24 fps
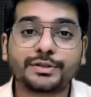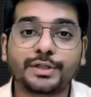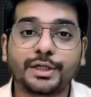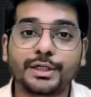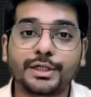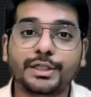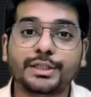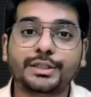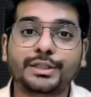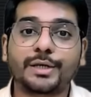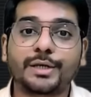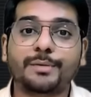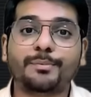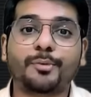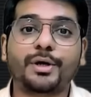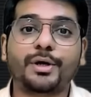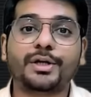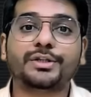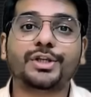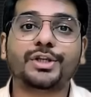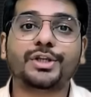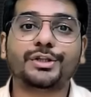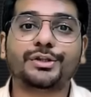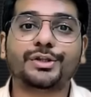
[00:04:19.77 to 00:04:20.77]

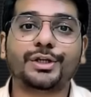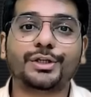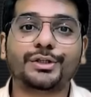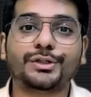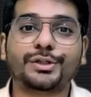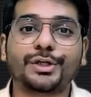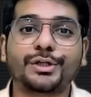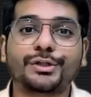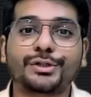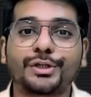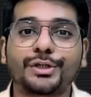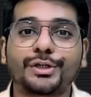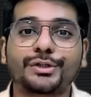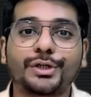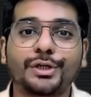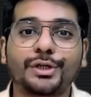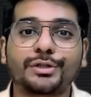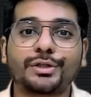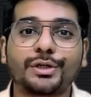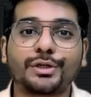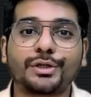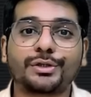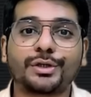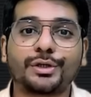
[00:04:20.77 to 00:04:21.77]

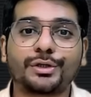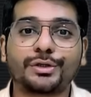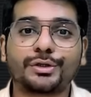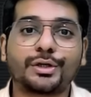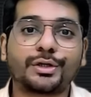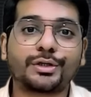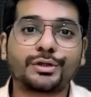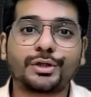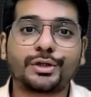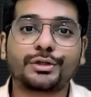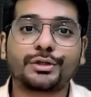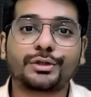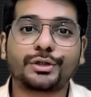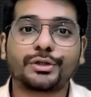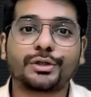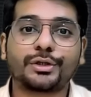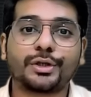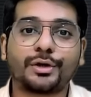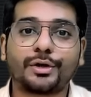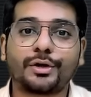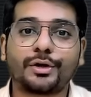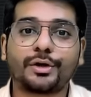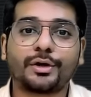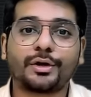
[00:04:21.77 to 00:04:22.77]

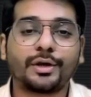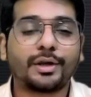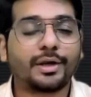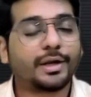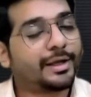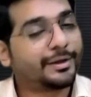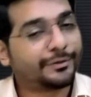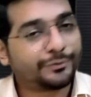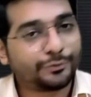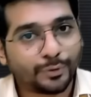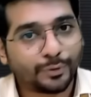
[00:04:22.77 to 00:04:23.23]
33.3333333333